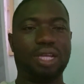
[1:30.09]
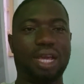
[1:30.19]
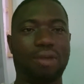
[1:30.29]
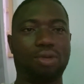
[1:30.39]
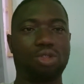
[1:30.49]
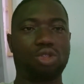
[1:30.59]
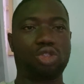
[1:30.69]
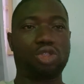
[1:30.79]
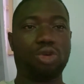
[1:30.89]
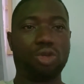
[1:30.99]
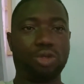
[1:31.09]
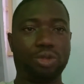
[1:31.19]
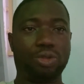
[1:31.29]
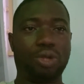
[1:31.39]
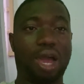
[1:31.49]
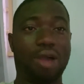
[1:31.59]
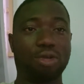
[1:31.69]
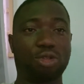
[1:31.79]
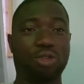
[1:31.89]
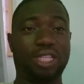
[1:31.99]
I want to show you how
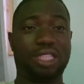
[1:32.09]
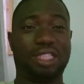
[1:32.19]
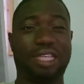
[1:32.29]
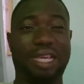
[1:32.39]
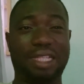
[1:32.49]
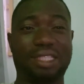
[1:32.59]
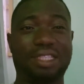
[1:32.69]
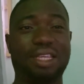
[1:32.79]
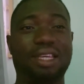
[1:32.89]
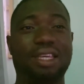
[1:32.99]
to inject